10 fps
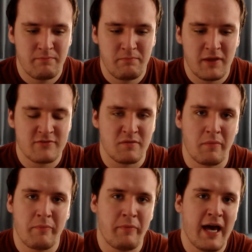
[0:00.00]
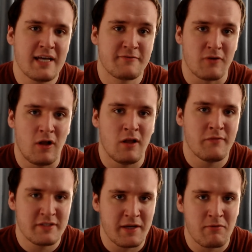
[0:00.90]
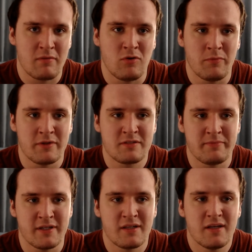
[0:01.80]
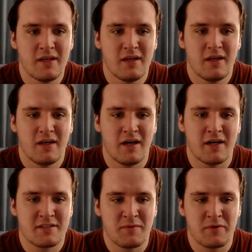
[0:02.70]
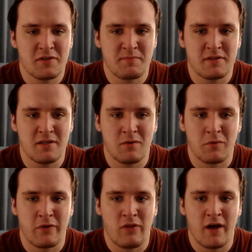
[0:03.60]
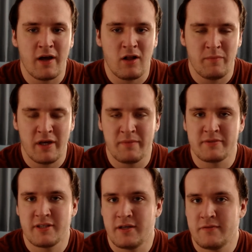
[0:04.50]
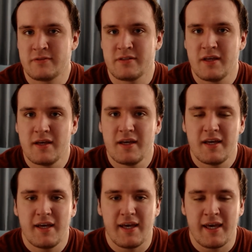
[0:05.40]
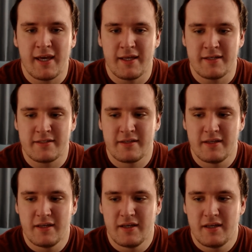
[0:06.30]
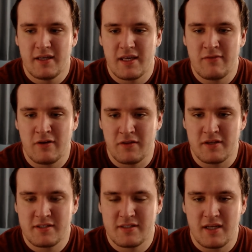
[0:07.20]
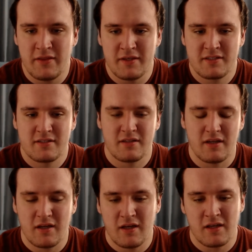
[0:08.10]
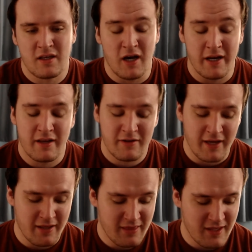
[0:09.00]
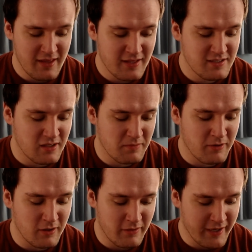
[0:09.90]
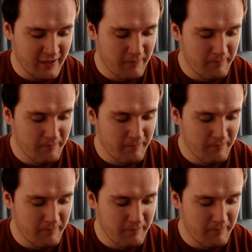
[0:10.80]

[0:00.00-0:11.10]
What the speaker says: gives him a pass for all of his angry moments, but it's someone who's been dealing with a lot all by themselves. And even in this, God, okay, that's the other part. Like,